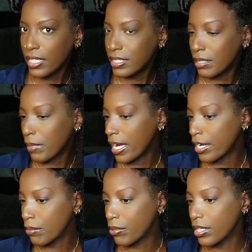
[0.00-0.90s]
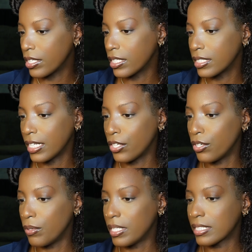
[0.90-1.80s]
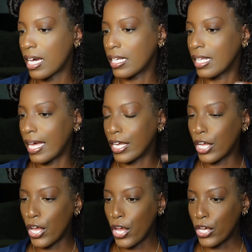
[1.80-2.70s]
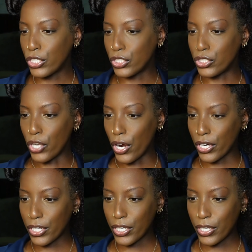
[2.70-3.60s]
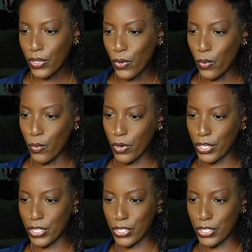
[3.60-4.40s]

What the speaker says: See my hair pretty good because I know it's kind of like dark on